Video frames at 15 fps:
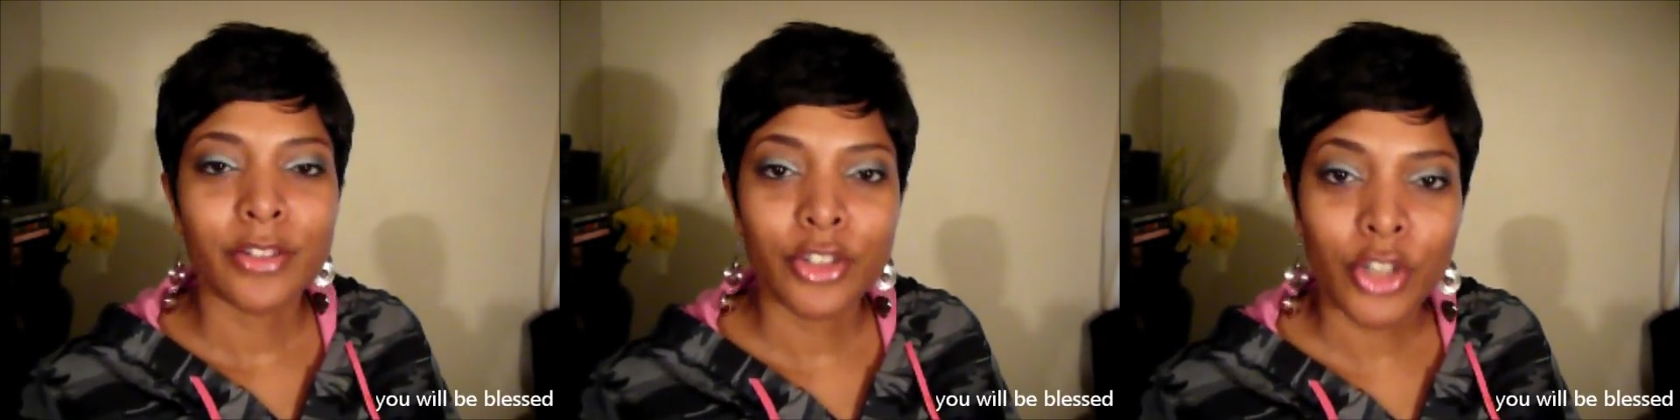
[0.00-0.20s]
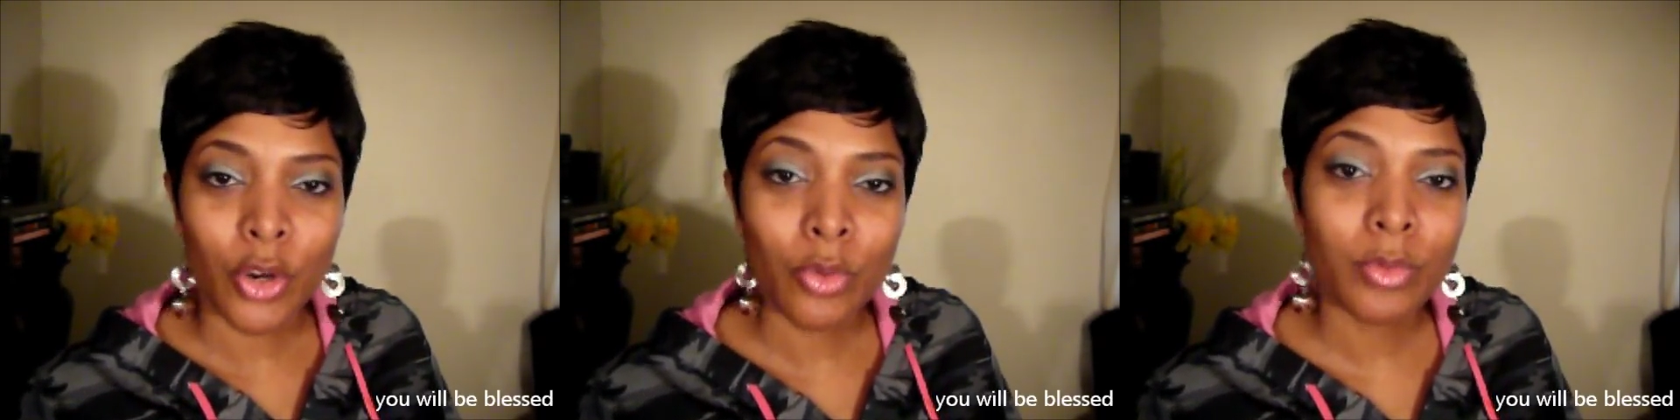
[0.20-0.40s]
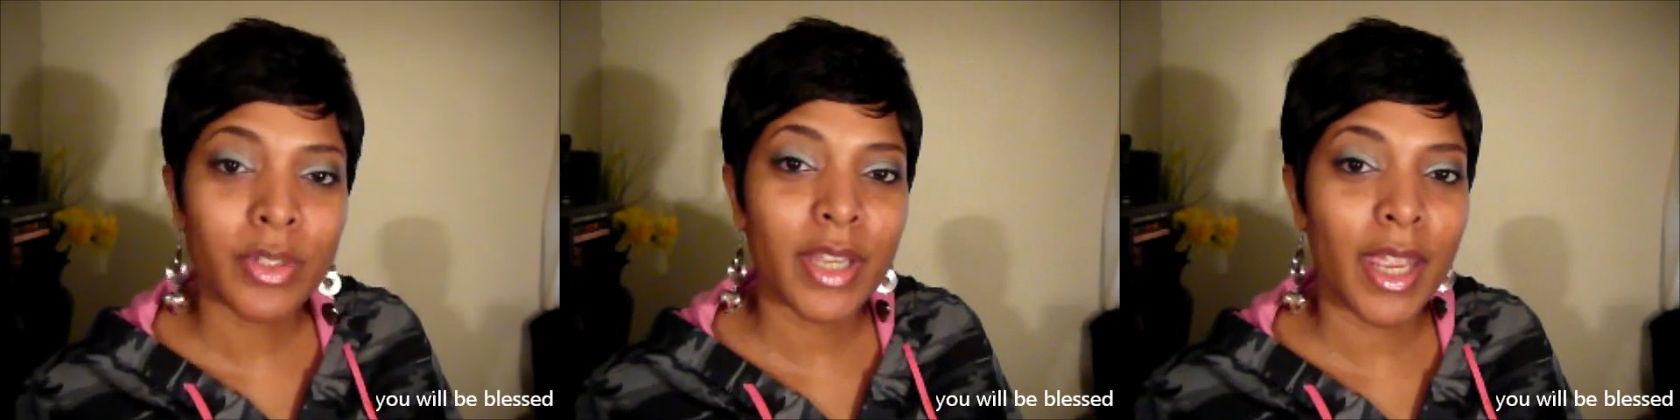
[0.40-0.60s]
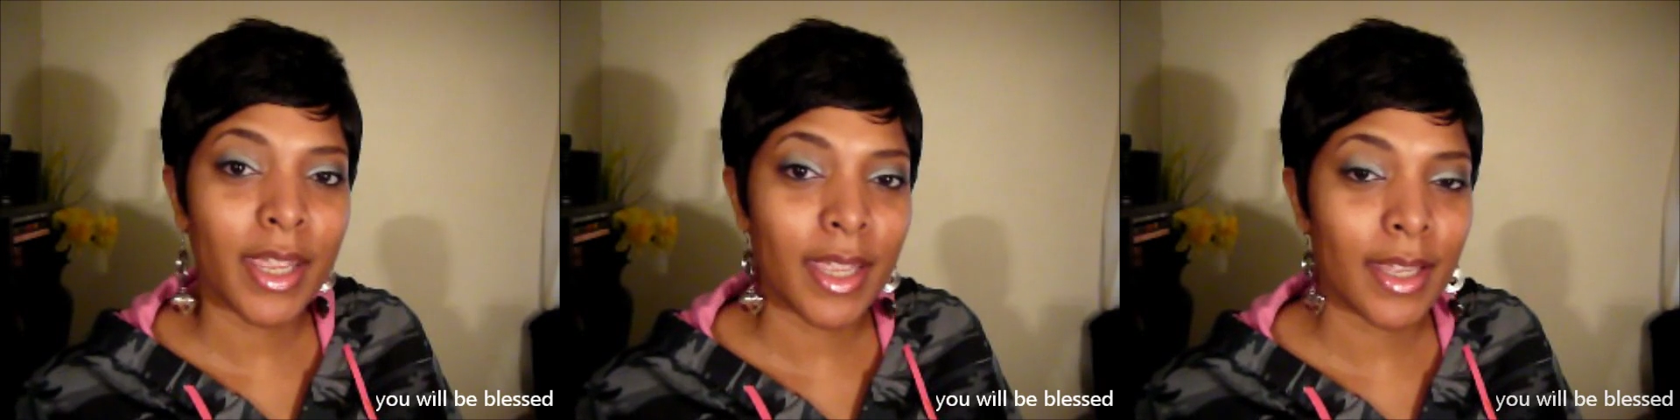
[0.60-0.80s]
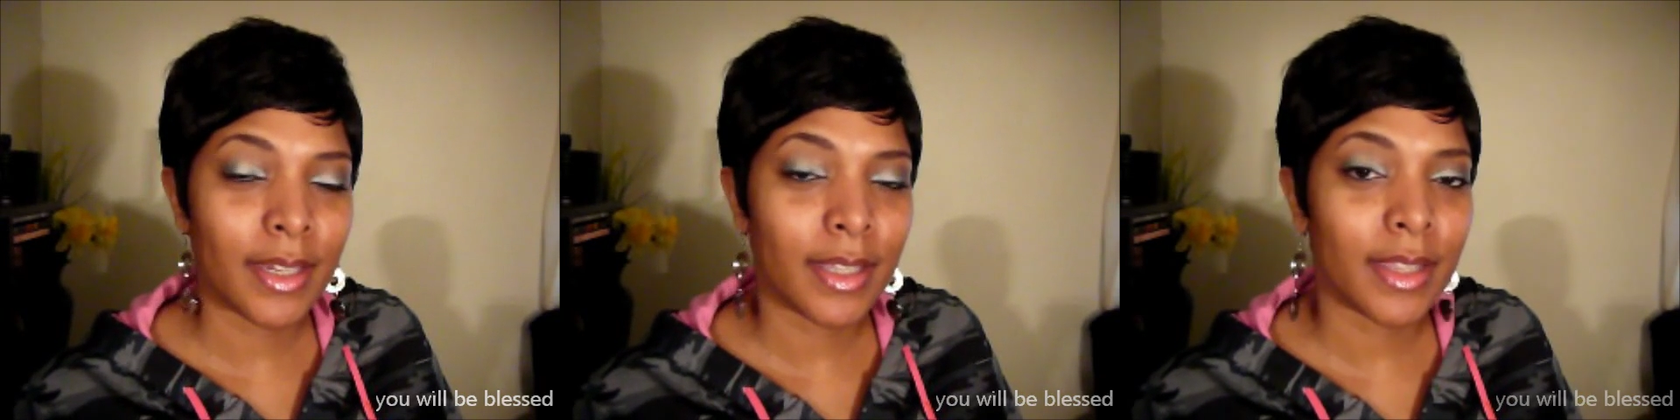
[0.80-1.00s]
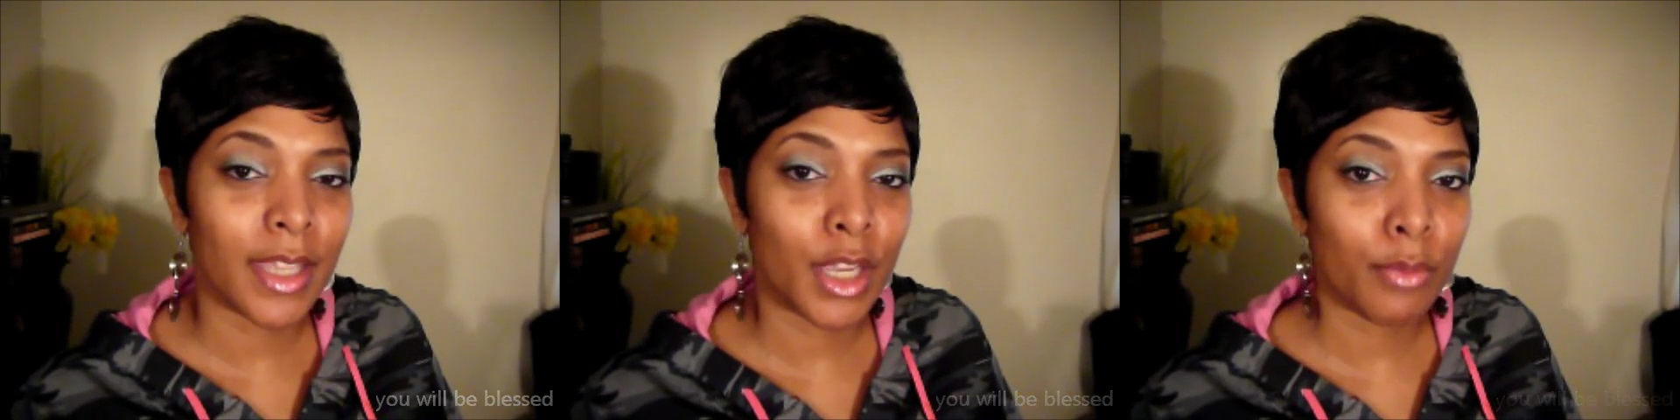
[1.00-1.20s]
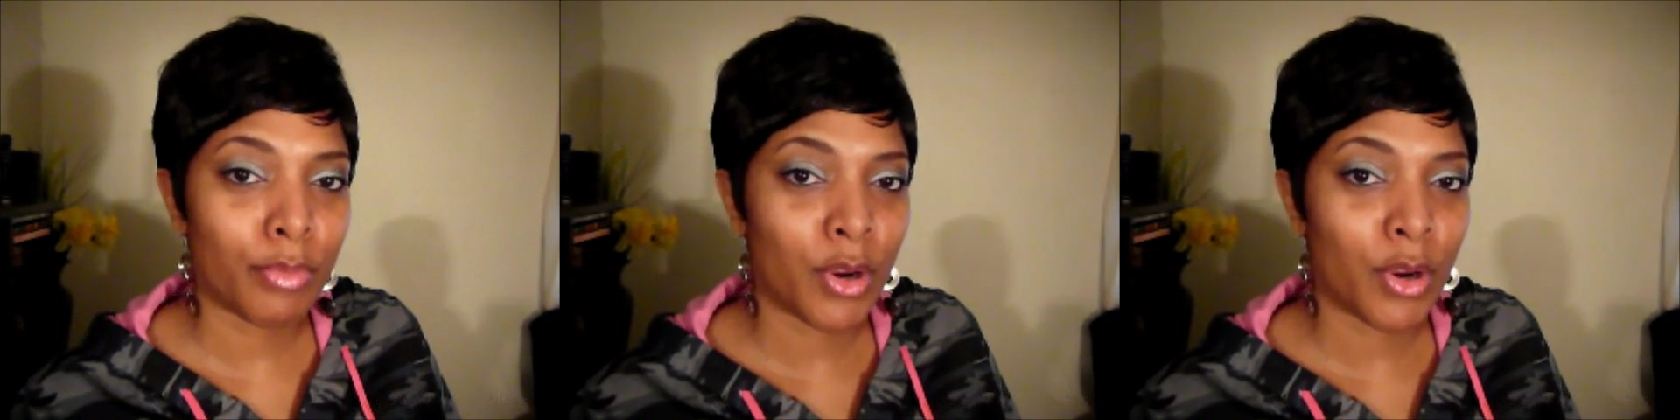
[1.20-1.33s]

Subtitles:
don't take anything